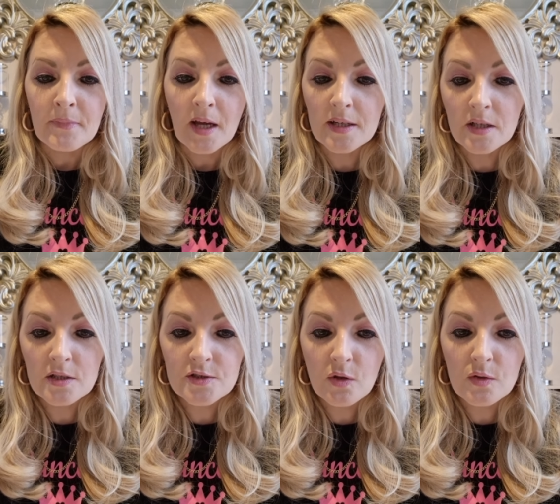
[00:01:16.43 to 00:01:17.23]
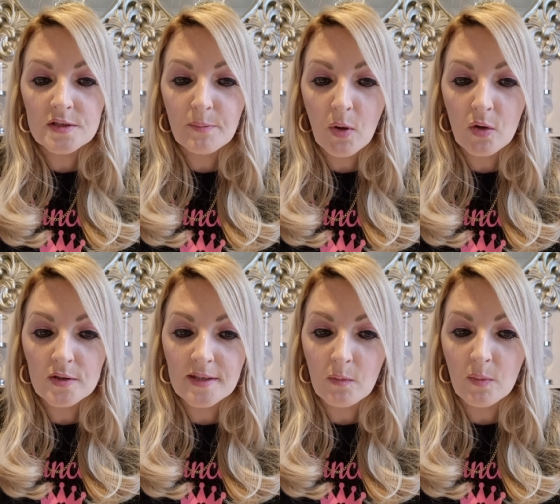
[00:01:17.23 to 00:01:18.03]
And also, it's
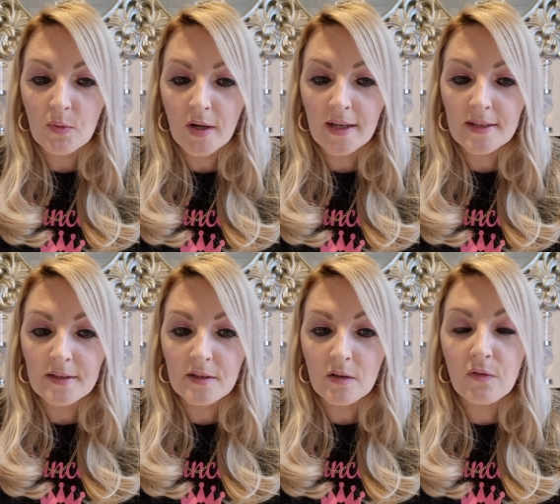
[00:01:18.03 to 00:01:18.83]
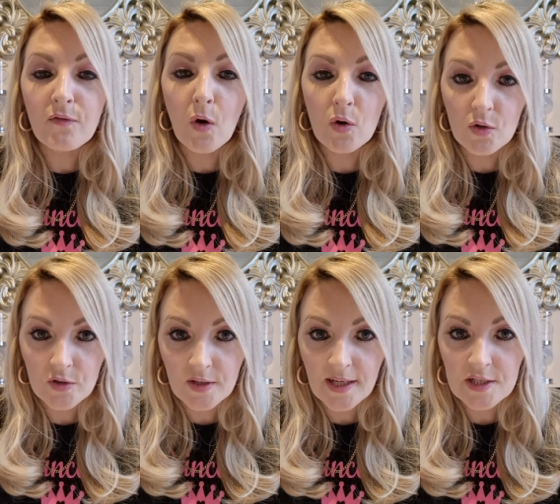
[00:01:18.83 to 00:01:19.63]
important that we're praying for
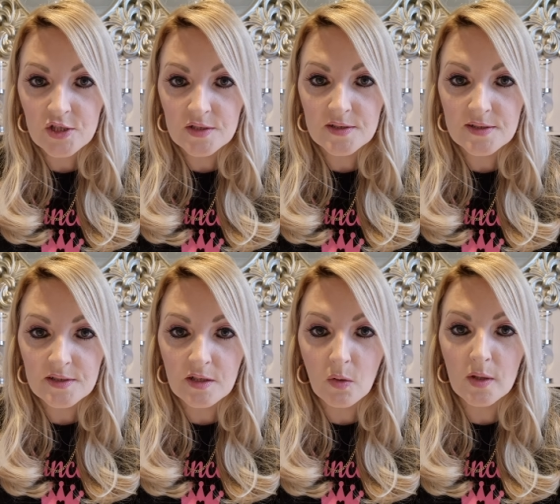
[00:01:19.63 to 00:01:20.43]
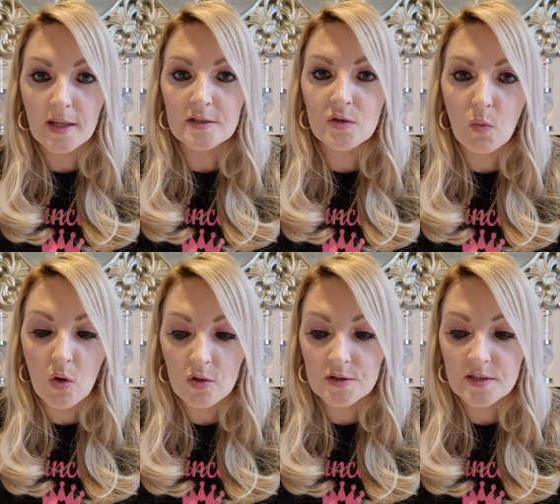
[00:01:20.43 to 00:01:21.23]
other nations, you know, against
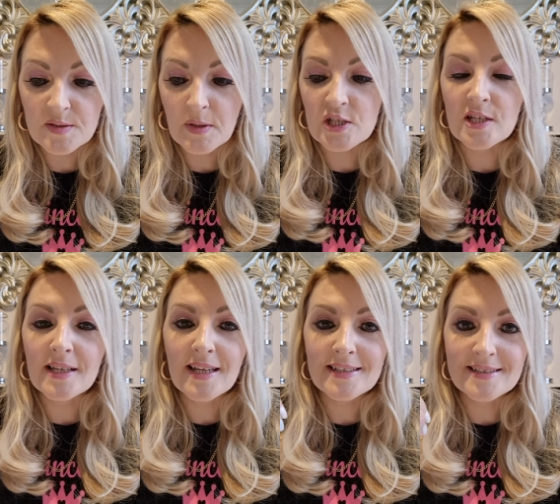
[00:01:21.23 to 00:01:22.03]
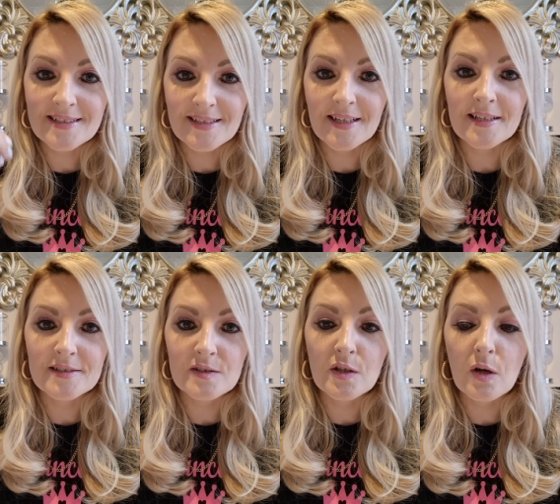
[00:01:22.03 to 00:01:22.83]
wars, especially against
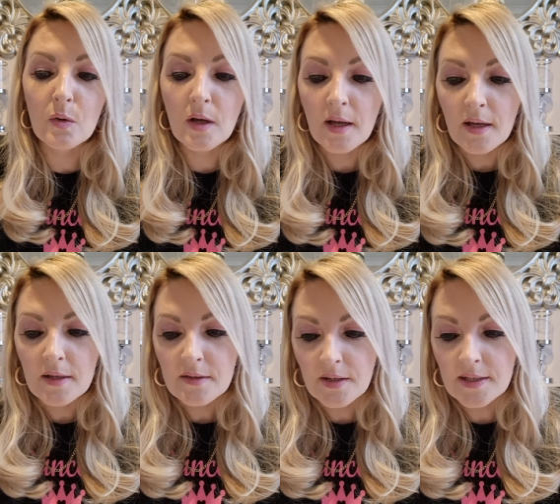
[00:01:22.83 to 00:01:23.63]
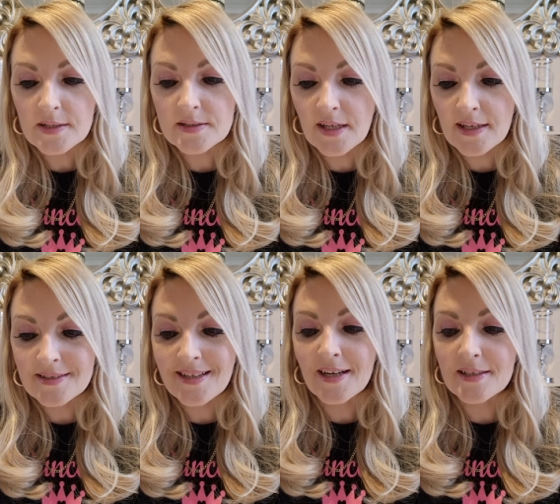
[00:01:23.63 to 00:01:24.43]
attacks, you know. There is uh,
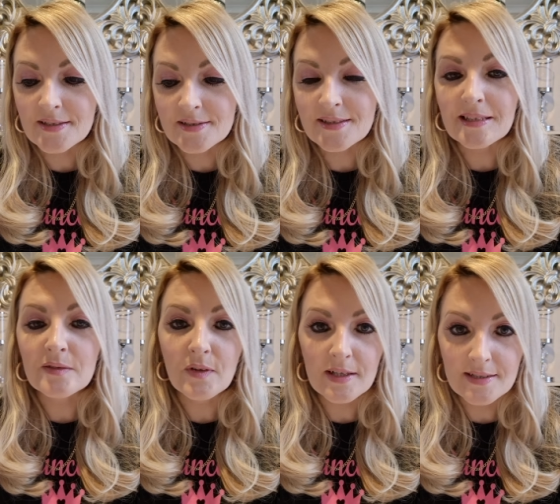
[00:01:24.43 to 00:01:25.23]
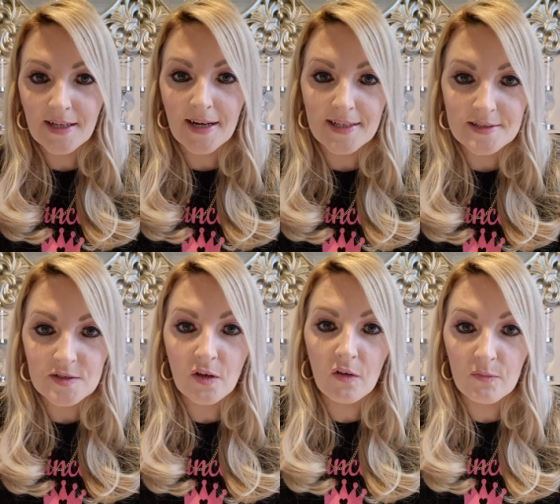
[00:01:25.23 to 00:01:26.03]
darkness, evil in the hearts
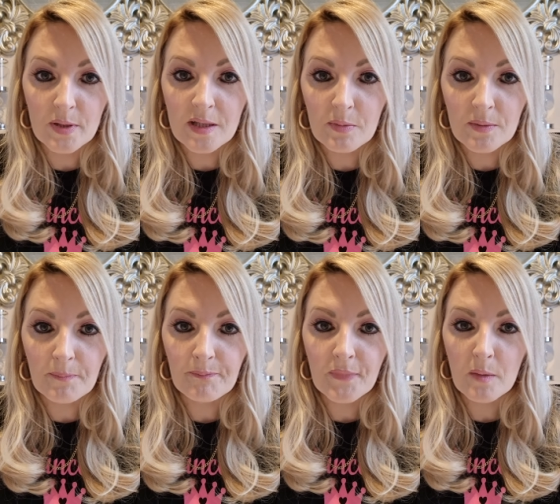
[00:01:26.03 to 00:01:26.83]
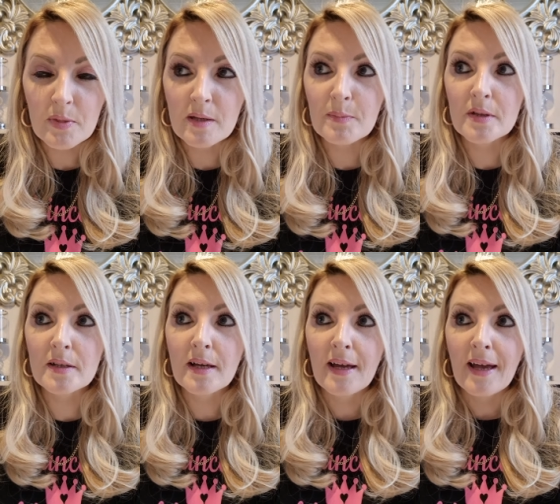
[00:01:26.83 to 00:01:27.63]
of people people
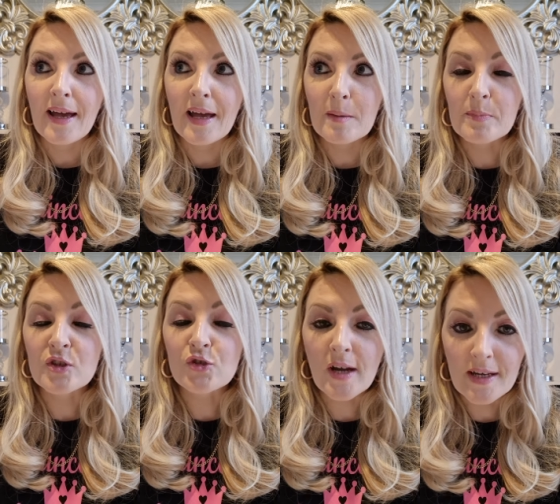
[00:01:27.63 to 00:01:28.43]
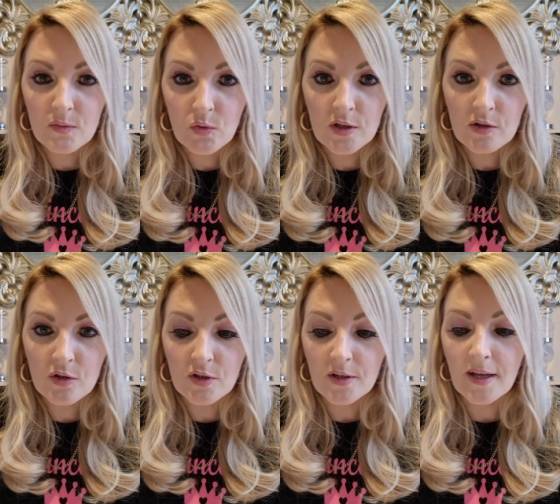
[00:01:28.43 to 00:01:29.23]
uh, betraying one
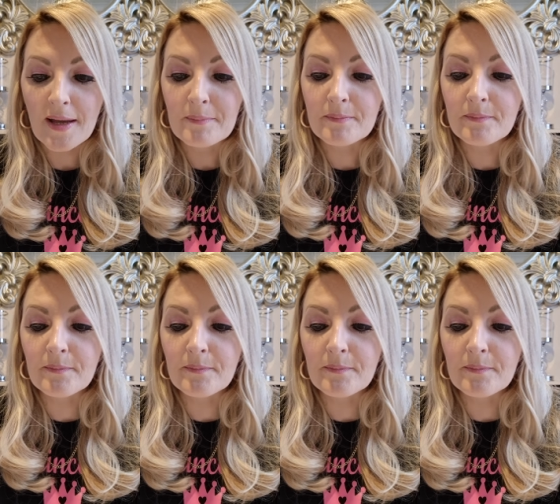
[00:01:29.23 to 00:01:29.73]
another, um,